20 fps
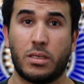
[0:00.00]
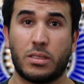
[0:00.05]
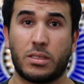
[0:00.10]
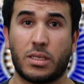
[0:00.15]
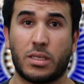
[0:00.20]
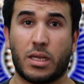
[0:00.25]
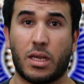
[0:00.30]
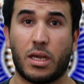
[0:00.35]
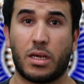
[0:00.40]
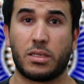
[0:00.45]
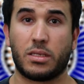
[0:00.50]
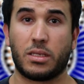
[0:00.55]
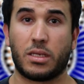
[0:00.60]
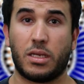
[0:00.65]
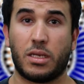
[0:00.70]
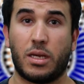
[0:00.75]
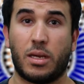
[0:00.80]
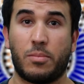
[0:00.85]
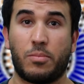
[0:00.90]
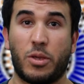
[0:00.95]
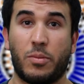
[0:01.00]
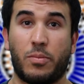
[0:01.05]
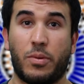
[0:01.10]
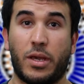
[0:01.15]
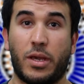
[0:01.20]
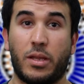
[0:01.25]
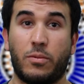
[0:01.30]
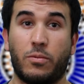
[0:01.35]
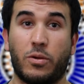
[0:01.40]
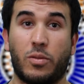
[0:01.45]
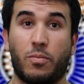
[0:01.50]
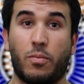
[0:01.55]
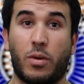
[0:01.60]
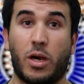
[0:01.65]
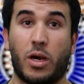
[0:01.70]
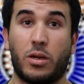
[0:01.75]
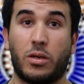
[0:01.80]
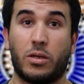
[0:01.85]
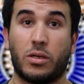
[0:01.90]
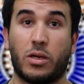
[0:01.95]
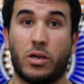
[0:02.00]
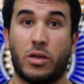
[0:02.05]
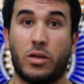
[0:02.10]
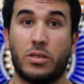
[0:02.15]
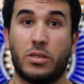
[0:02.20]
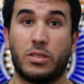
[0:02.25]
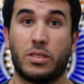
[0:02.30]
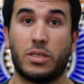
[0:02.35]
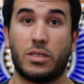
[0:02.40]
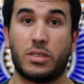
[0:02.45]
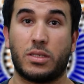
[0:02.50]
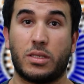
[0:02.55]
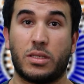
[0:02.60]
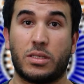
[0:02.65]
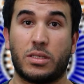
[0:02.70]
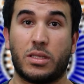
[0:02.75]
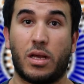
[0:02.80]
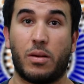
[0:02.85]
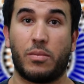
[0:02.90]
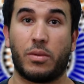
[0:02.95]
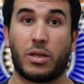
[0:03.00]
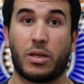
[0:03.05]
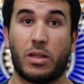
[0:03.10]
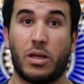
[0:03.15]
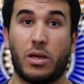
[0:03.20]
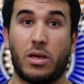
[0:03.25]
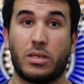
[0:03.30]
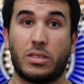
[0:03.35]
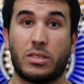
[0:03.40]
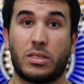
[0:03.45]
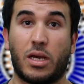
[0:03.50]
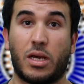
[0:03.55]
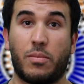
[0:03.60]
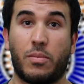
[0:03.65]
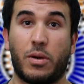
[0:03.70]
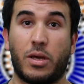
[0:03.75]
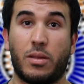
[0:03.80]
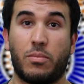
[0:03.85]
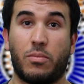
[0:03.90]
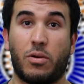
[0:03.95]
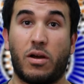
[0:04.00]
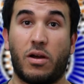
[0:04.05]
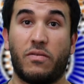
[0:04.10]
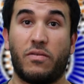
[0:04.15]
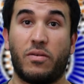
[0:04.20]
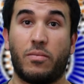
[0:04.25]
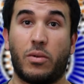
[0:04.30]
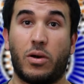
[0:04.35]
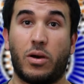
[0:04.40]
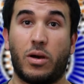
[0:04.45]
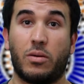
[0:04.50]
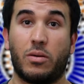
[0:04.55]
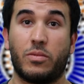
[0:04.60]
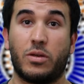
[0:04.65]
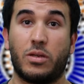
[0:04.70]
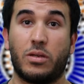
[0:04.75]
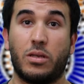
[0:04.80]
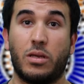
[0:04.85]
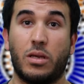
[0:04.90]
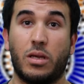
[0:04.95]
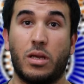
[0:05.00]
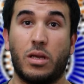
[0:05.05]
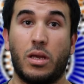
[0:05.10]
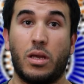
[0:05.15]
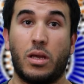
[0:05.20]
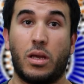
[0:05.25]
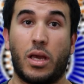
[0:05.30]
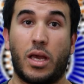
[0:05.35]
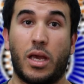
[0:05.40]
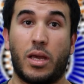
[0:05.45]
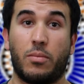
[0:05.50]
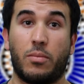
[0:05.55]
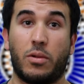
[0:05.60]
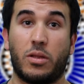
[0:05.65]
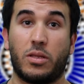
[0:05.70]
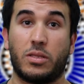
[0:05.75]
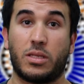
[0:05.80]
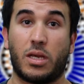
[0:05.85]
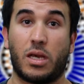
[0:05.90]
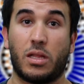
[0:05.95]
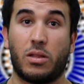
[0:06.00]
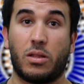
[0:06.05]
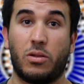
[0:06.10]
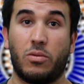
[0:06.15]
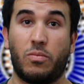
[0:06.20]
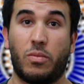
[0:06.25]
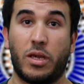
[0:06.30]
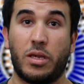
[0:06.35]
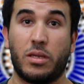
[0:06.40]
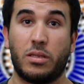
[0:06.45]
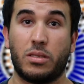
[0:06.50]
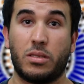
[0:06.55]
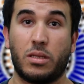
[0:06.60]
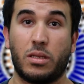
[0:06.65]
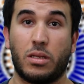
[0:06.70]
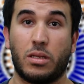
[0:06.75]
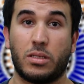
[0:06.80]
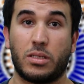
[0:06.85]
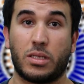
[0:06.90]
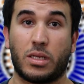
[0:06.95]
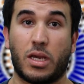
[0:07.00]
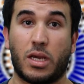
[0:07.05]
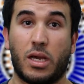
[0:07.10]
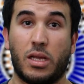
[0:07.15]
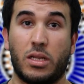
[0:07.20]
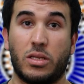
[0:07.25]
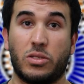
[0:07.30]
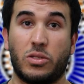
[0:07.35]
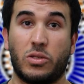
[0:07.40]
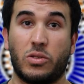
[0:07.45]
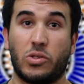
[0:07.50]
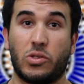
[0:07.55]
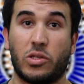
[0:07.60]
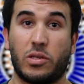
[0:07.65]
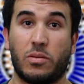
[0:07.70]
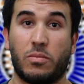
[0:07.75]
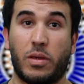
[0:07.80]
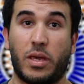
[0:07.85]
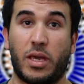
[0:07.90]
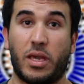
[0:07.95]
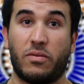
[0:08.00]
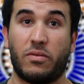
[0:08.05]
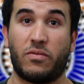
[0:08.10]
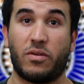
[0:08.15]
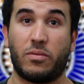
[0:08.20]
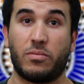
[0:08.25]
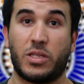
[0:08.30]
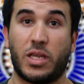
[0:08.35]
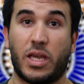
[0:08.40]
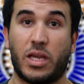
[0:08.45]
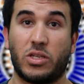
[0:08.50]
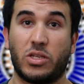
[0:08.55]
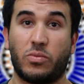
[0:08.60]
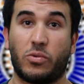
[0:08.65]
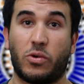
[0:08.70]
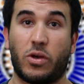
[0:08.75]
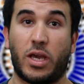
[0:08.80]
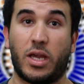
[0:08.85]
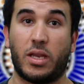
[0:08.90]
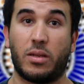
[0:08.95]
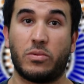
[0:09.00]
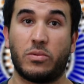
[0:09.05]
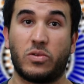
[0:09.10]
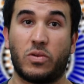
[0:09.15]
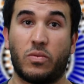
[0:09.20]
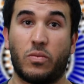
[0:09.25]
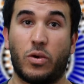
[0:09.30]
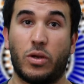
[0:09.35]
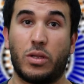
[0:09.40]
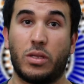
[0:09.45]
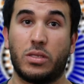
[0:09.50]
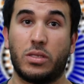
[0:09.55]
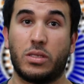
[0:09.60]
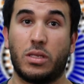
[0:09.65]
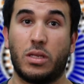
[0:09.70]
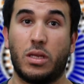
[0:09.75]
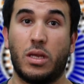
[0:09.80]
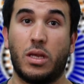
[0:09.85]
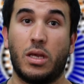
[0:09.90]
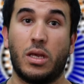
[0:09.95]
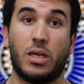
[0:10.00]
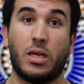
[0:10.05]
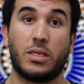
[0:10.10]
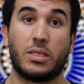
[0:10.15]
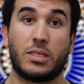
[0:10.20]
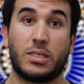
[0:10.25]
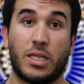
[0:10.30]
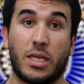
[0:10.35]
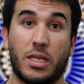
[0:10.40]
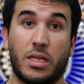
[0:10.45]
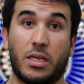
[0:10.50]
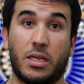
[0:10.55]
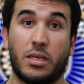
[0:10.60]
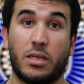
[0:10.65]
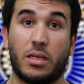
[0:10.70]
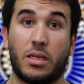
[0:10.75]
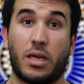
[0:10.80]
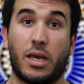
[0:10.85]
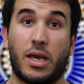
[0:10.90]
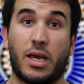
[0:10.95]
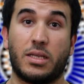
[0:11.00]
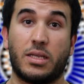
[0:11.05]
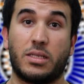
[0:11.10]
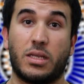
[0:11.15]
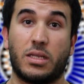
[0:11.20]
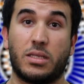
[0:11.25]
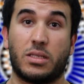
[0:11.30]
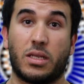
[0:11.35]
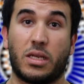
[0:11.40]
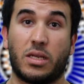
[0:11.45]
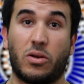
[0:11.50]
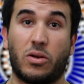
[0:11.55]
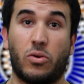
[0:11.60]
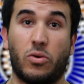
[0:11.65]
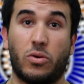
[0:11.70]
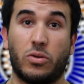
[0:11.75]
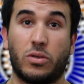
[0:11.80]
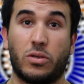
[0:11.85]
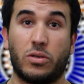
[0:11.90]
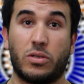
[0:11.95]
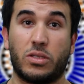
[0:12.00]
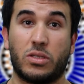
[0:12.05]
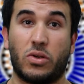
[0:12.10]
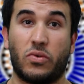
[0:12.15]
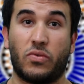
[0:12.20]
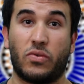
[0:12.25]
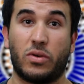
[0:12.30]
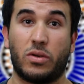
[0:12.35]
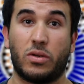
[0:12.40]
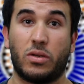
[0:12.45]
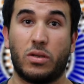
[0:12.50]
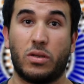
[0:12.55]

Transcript: Zakat cannot be paid with modern currencies in Islamic law as taught by the Prophet Muhammad and his al-Bayt. Zakat is usually paid from tangible items from one's sitting assets like gold or silver.